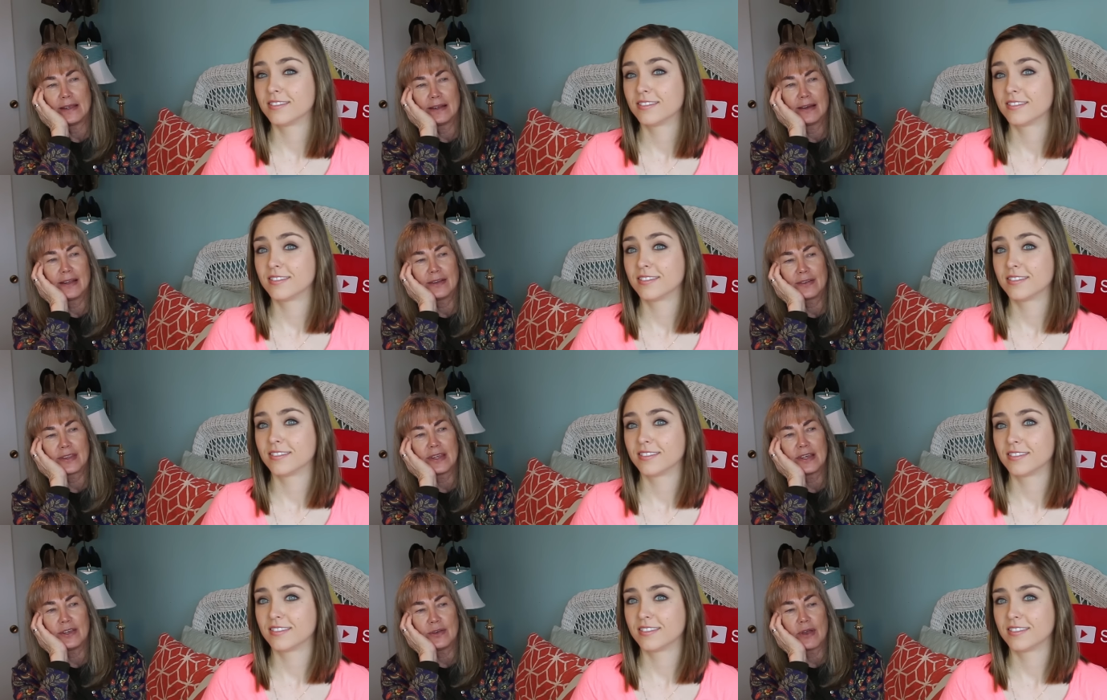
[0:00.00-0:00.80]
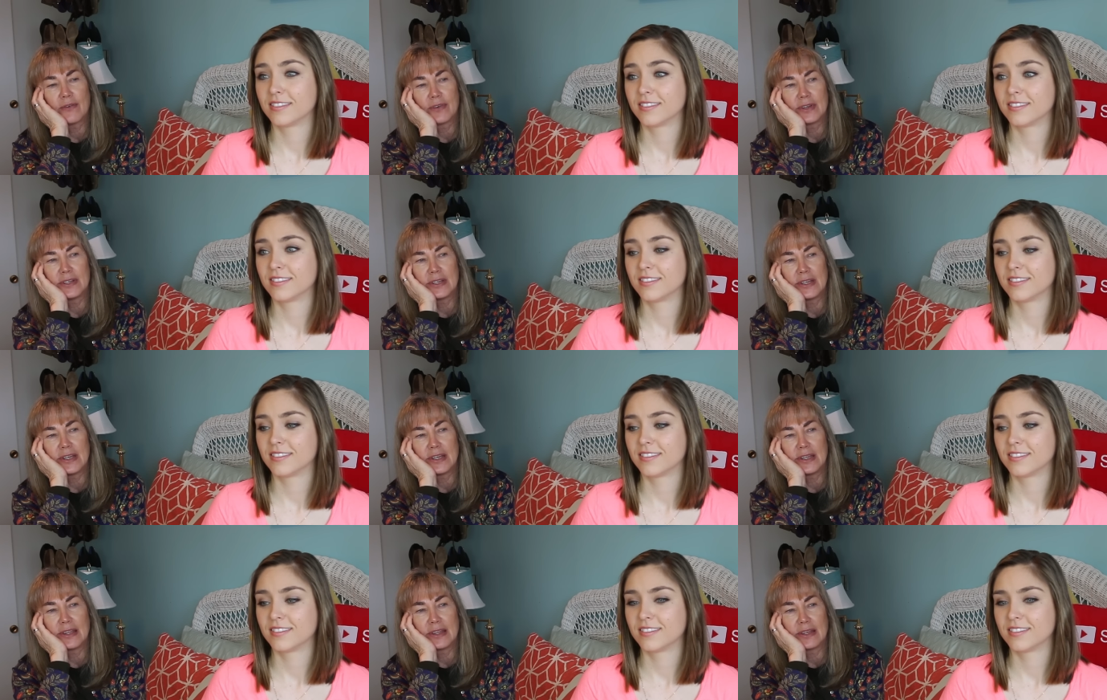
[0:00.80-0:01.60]
Speaker 1: You know, I don't think you ever did
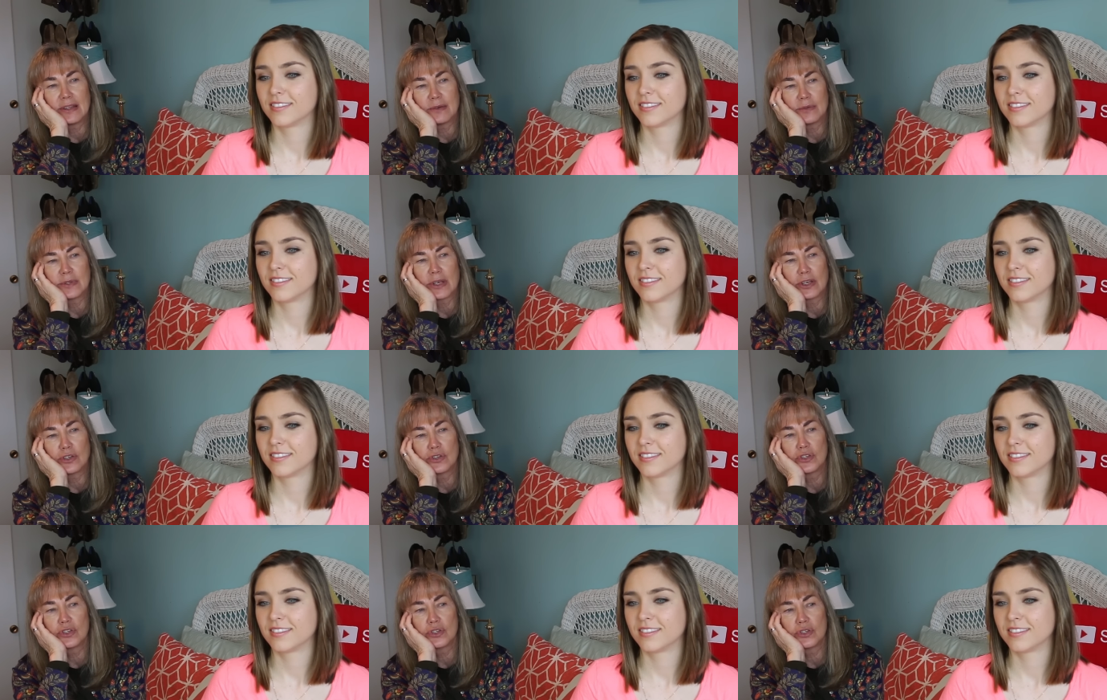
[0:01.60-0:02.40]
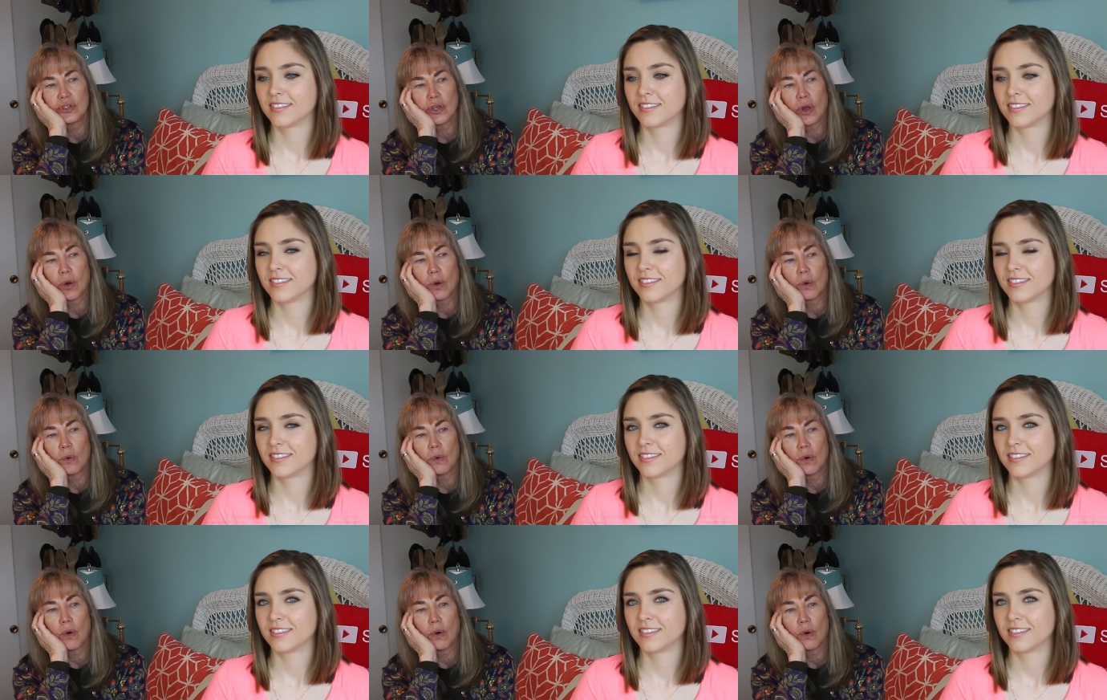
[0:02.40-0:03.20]
anything that was like
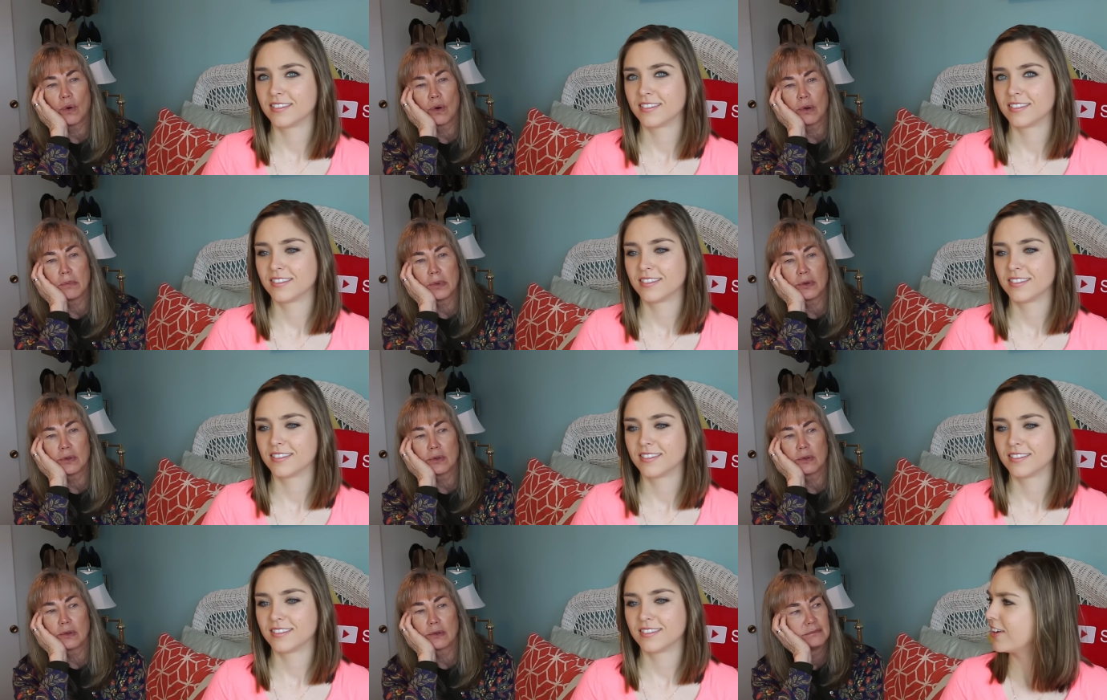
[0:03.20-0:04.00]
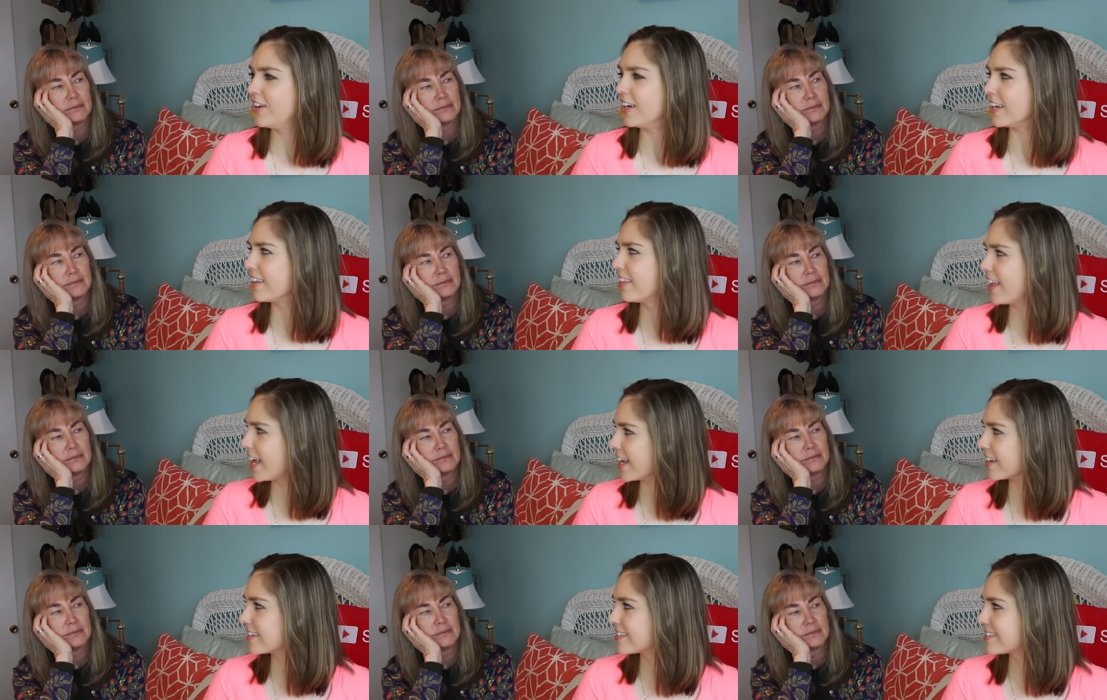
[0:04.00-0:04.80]
so horrible.
Speaker 2: Good,
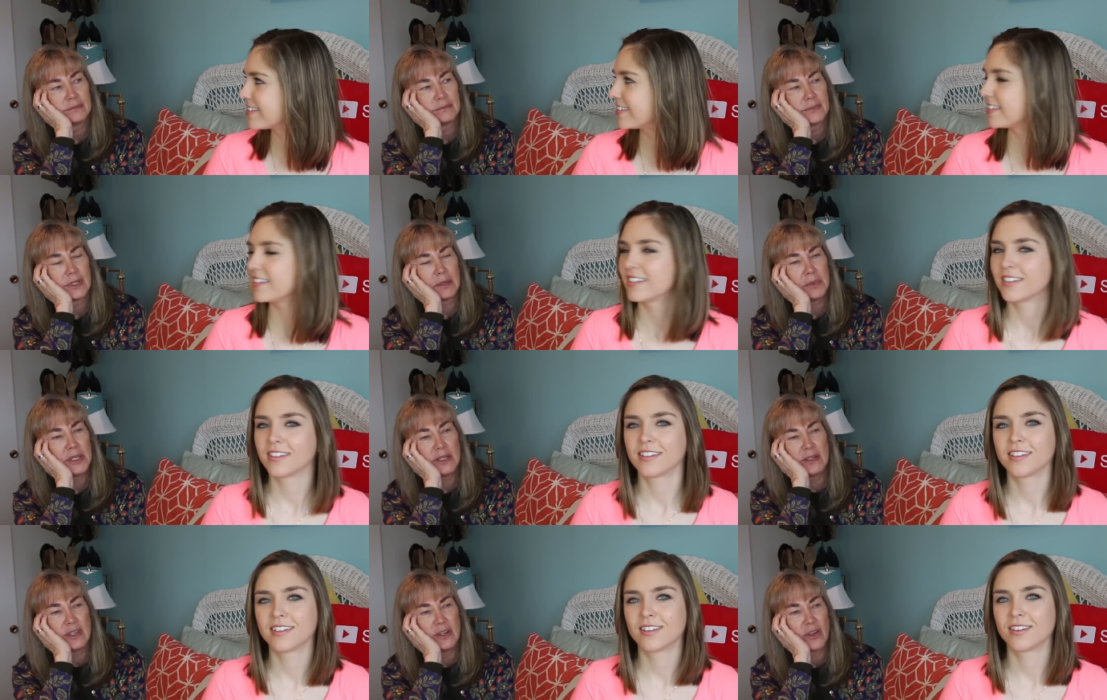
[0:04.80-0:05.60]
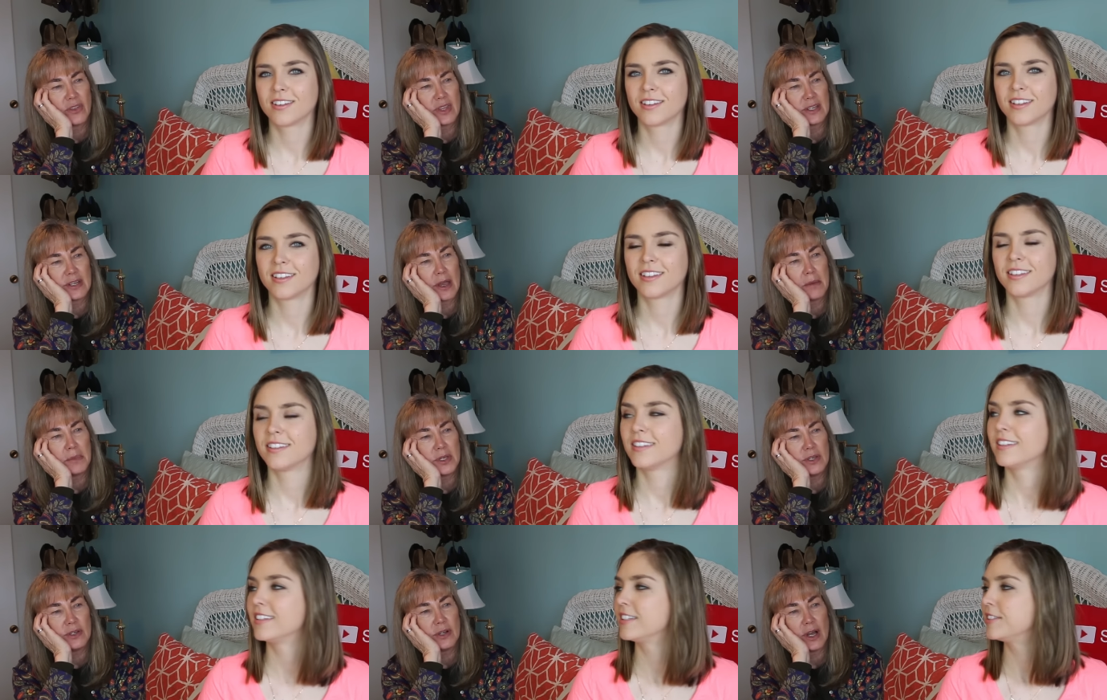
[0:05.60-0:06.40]
thanks. I mean,
Speaker 1: you know, the
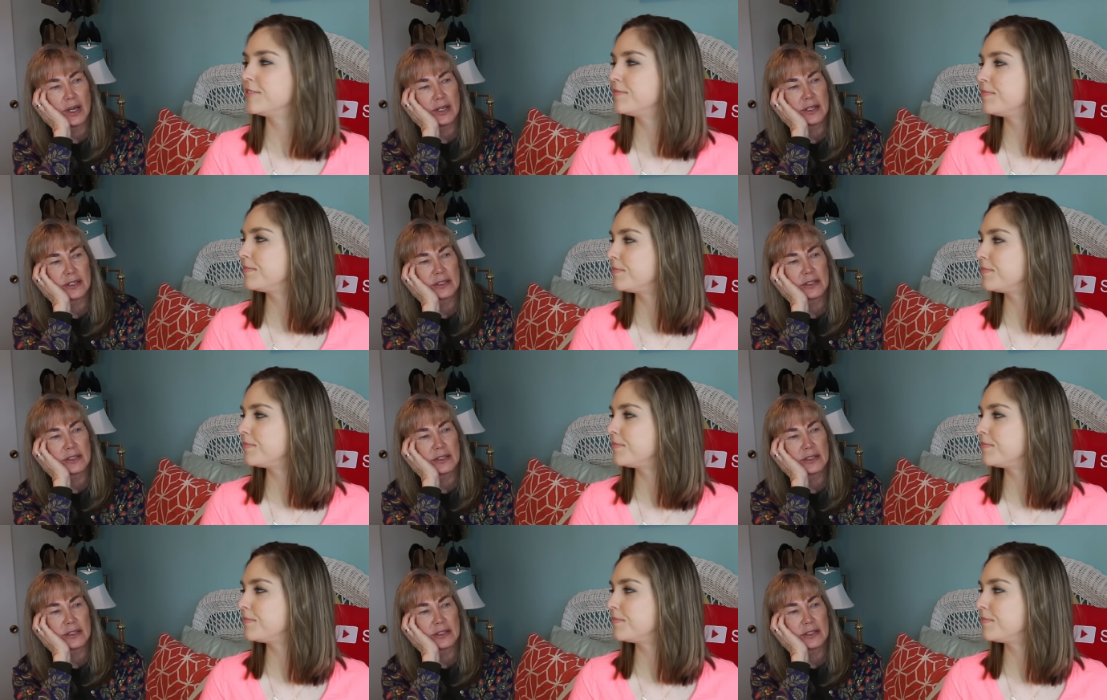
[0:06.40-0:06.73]
time that you got